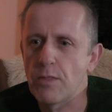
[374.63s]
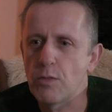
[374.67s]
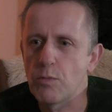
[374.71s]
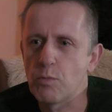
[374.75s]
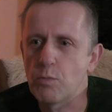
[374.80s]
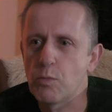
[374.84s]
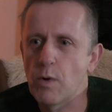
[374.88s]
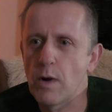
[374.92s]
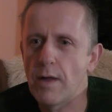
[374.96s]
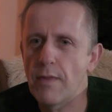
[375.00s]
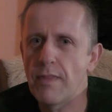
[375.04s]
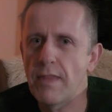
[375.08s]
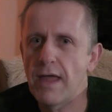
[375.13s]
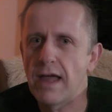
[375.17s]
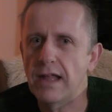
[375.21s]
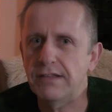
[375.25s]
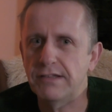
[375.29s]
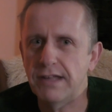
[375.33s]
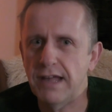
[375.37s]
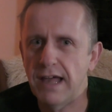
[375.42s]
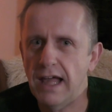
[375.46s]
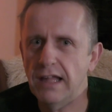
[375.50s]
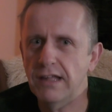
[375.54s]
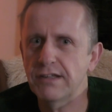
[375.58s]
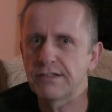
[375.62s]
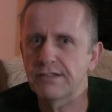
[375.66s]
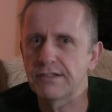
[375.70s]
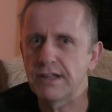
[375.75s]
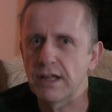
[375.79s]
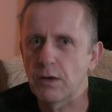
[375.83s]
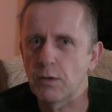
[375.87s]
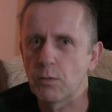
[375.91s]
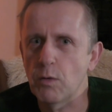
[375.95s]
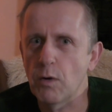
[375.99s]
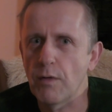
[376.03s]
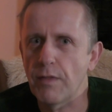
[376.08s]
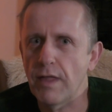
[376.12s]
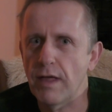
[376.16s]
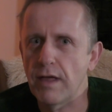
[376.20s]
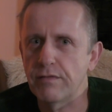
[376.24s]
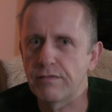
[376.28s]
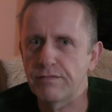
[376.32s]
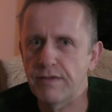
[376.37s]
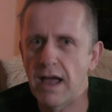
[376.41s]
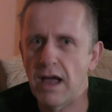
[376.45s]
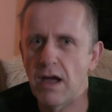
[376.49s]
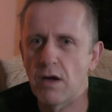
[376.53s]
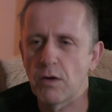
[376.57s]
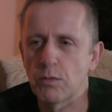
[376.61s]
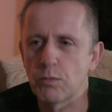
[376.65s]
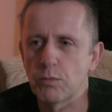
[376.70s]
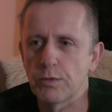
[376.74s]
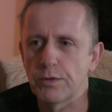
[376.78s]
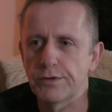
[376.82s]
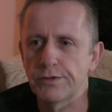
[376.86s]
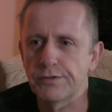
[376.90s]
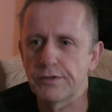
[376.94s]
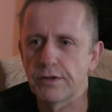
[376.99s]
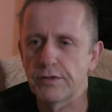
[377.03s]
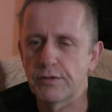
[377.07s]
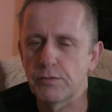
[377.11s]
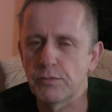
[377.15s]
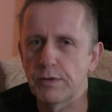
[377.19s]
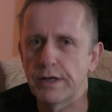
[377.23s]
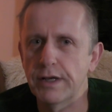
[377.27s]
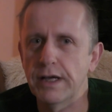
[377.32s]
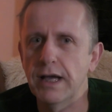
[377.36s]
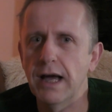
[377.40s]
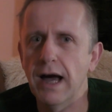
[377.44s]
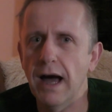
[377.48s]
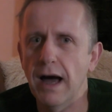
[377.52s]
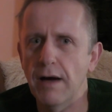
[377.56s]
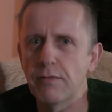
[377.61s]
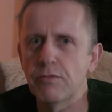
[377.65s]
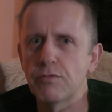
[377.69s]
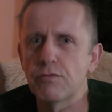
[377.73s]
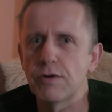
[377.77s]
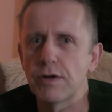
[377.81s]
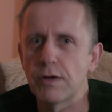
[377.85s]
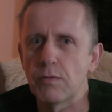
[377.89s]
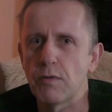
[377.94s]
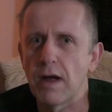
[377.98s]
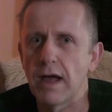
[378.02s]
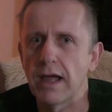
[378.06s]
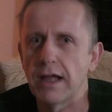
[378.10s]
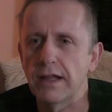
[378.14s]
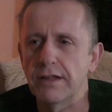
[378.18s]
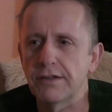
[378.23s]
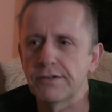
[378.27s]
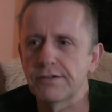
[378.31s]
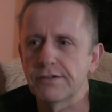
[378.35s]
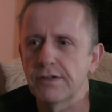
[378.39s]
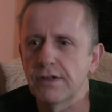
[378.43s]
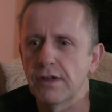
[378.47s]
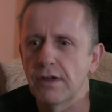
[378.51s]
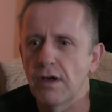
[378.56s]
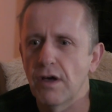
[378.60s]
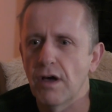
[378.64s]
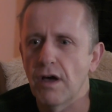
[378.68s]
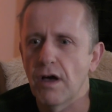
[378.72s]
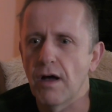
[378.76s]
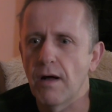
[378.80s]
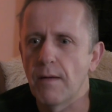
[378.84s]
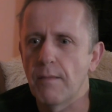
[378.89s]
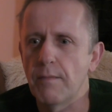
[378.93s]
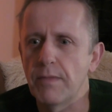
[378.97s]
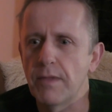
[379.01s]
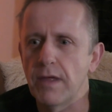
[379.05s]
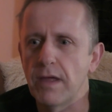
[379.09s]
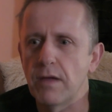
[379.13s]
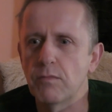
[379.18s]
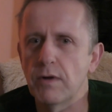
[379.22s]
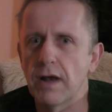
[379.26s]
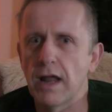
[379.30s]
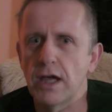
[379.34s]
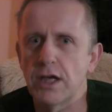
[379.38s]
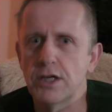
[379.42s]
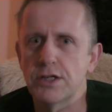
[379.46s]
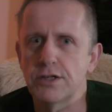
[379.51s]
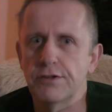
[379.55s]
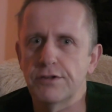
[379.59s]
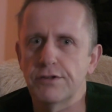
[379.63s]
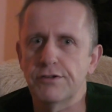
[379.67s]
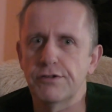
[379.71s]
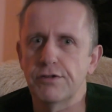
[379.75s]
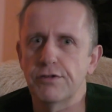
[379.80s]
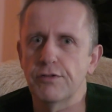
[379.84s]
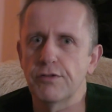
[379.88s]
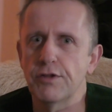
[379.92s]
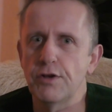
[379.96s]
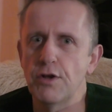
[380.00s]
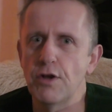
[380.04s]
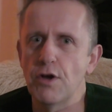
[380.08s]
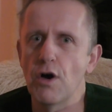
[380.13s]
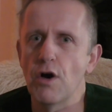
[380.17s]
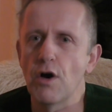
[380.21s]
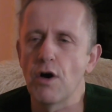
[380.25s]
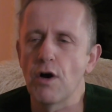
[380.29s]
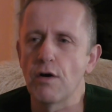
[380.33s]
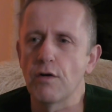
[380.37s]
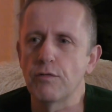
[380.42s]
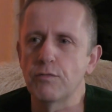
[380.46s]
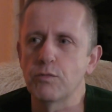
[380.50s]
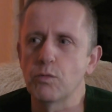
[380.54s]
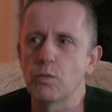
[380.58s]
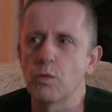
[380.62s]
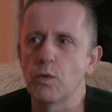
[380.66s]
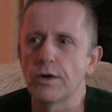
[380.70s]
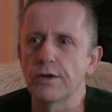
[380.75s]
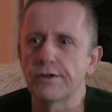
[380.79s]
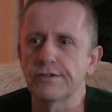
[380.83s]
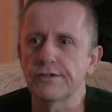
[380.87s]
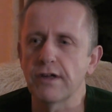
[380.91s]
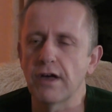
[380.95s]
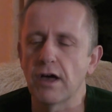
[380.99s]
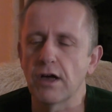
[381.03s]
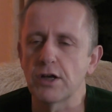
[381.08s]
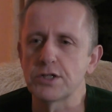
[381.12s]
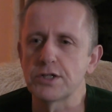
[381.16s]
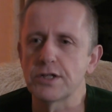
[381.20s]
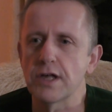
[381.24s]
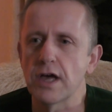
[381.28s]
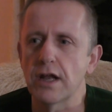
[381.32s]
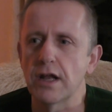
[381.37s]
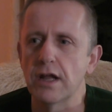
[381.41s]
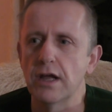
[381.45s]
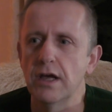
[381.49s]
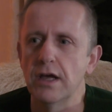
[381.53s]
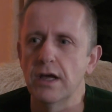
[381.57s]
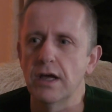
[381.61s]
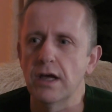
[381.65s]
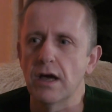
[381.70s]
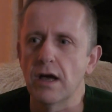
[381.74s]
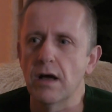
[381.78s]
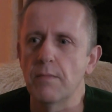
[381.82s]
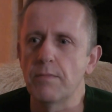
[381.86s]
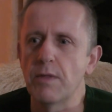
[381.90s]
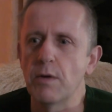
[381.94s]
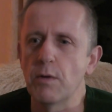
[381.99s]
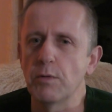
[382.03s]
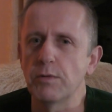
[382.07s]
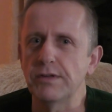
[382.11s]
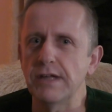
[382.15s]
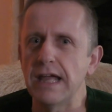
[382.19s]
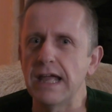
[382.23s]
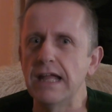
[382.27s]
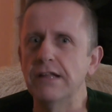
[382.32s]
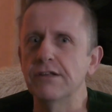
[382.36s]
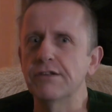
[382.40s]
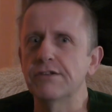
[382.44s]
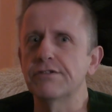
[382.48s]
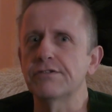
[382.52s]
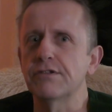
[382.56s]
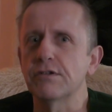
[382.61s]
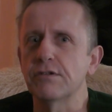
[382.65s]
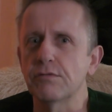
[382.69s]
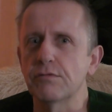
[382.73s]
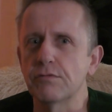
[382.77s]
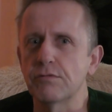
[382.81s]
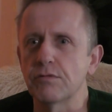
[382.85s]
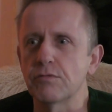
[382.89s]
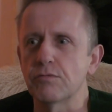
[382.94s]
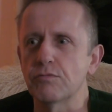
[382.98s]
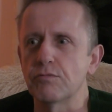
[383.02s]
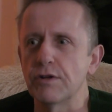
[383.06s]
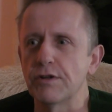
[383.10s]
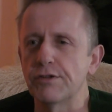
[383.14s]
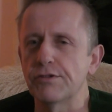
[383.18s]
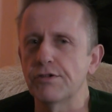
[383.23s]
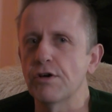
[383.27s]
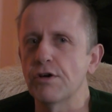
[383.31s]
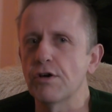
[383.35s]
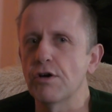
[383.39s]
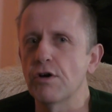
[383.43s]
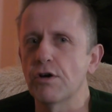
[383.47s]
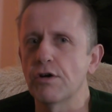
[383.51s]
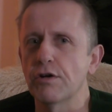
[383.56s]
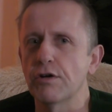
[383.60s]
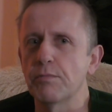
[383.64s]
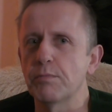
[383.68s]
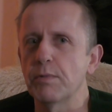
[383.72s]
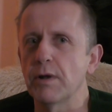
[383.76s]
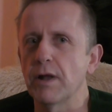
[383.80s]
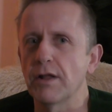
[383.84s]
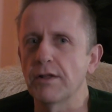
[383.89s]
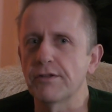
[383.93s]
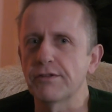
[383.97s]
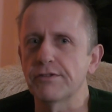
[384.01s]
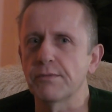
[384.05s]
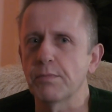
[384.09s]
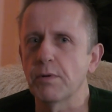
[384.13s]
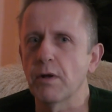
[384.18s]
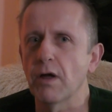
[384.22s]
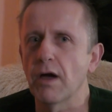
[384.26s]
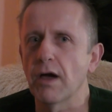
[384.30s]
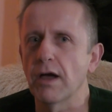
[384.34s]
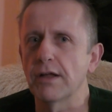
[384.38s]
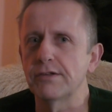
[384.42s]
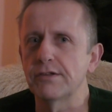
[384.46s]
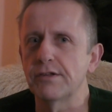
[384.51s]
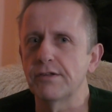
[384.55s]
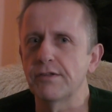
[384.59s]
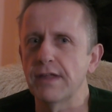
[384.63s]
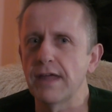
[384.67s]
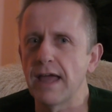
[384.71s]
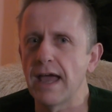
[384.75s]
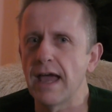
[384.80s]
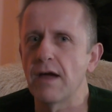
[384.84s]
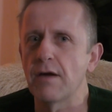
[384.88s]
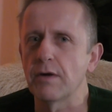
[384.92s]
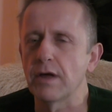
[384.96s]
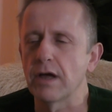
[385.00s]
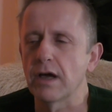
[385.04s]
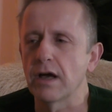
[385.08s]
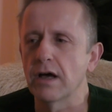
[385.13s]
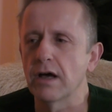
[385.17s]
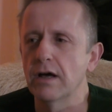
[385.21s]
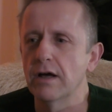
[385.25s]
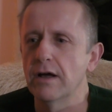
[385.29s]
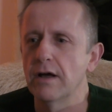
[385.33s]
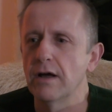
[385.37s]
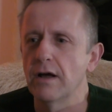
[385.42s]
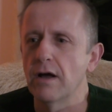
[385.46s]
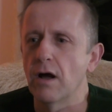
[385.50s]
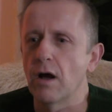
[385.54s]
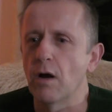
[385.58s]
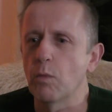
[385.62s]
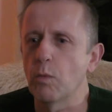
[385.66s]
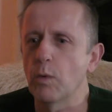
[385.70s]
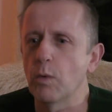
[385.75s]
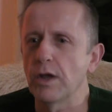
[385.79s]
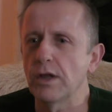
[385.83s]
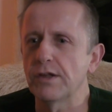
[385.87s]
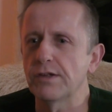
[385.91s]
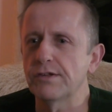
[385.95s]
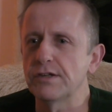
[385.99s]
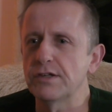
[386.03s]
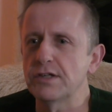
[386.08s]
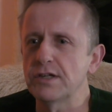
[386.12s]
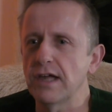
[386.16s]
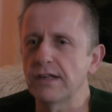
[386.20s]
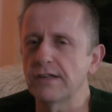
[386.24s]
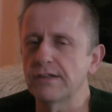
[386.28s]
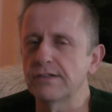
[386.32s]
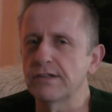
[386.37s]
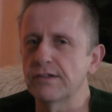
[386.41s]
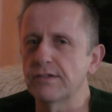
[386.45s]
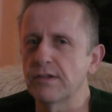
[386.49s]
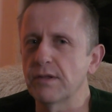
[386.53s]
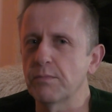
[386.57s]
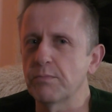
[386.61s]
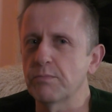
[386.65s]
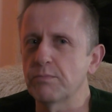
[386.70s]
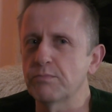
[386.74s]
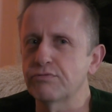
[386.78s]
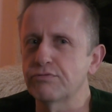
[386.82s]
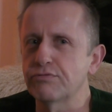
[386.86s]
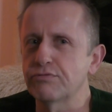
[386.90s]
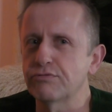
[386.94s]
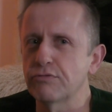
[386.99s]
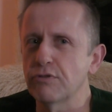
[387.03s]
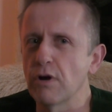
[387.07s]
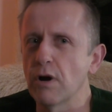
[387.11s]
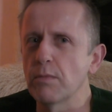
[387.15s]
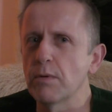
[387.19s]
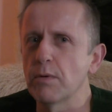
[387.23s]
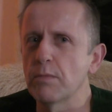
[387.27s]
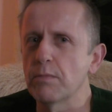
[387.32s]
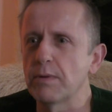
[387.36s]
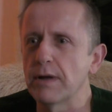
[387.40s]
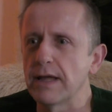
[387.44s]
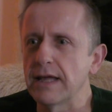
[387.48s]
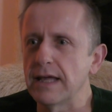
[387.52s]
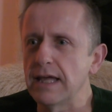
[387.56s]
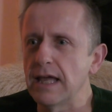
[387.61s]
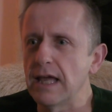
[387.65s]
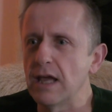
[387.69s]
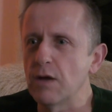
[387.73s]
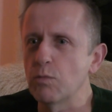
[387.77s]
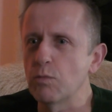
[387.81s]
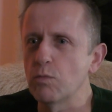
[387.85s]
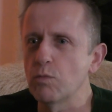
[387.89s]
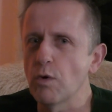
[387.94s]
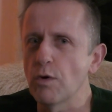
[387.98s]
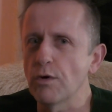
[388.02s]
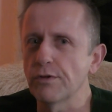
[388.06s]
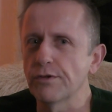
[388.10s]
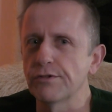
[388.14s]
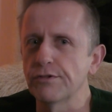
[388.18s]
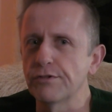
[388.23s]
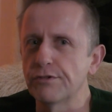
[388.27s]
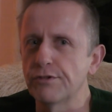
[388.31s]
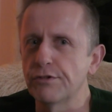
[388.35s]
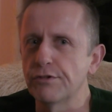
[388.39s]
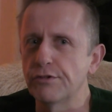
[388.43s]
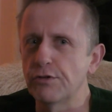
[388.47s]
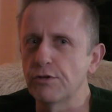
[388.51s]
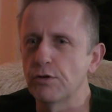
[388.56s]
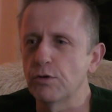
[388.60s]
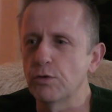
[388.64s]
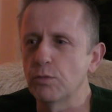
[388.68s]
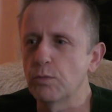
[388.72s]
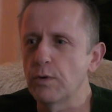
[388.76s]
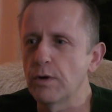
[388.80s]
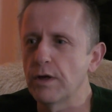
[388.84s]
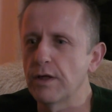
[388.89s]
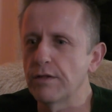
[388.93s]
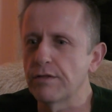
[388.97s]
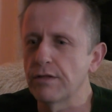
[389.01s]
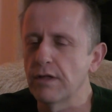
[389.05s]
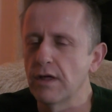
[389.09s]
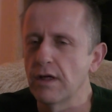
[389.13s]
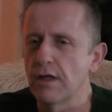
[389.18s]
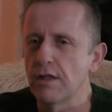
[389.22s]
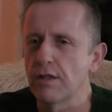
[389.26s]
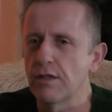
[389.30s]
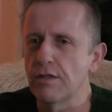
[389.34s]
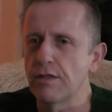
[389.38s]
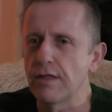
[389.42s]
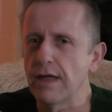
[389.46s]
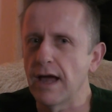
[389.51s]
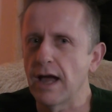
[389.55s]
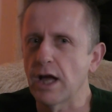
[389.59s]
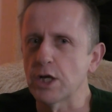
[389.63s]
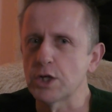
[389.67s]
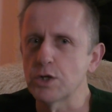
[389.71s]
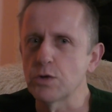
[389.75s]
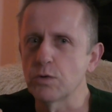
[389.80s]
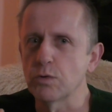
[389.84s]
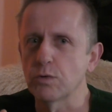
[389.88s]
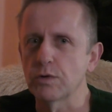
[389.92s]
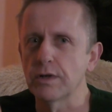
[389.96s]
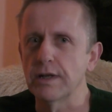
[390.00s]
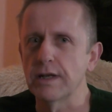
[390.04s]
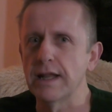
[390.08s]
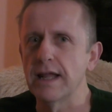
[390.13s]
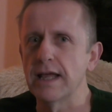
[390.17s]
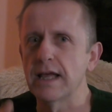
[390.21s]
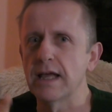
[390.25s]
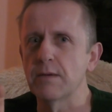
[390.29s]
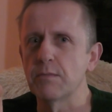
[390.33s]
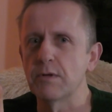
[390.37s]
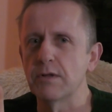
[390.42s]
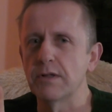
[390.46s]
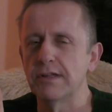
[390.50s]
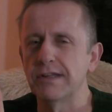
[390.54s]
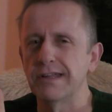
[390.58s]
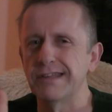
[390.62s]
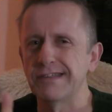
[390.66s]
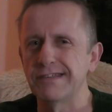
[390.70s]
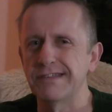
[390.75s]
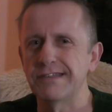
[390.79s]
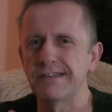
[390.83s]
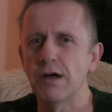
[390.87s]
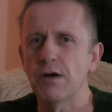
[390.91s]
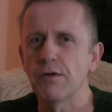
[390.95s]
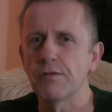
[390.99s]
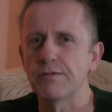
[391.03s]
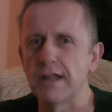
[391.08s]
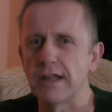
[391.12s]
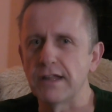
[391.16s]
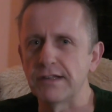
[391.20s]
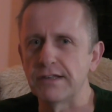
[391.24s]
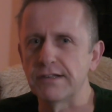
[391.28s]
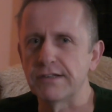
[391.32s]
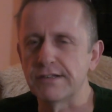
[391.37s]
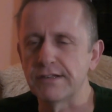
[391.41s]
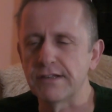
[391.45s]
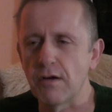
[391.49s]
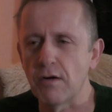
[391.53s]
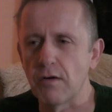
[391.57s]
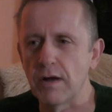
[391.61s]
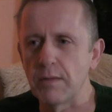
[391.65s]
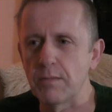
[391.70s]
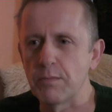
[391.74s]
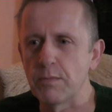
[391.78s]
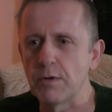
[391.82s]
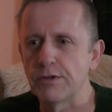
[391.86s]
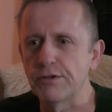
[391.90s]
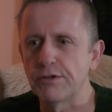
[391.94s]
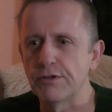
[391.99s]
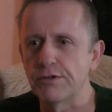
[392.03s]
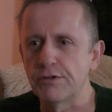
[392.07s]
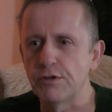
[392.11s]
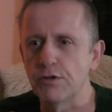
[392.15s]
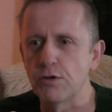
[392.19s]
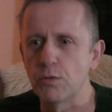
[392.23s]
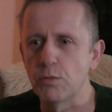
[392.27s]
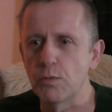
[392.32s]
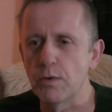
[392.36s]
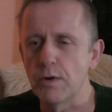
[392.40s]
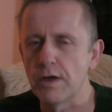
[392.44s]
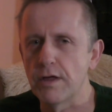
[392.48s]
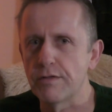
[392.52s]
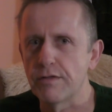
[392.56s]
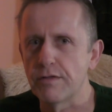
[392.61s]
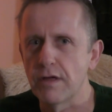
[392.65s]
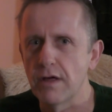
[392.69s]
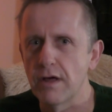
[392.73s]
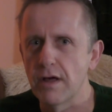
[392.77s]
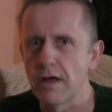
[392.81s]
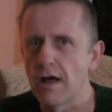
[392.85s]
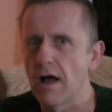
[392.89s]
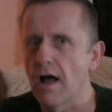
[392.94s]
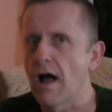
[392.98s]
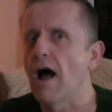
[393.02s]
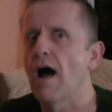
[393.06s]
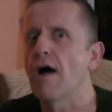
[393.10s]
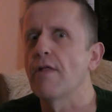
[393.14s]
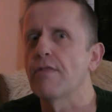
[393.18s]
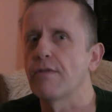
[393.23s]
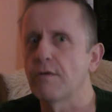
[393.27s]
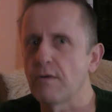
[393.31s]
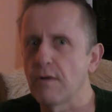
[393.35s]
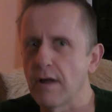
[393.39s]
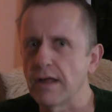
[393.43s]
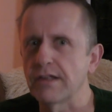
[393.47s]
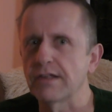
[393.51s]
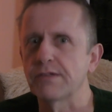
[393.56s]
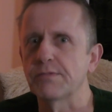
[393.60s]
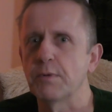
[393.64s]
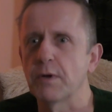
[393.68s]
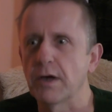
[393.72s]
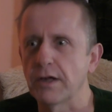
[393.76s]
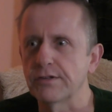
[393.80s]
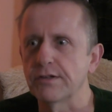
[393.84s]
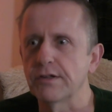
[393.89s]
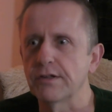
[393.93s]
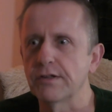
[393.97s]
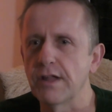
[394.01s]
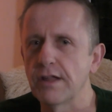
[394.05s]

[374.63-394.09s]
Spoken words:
when they're testing, what they found was that the recovery rates in relation to the nerve were such that there was instant return of blood supply to the area, which suggested that probably it wasn't to do with the actual ligament itself necessarily, but to do with other aspects.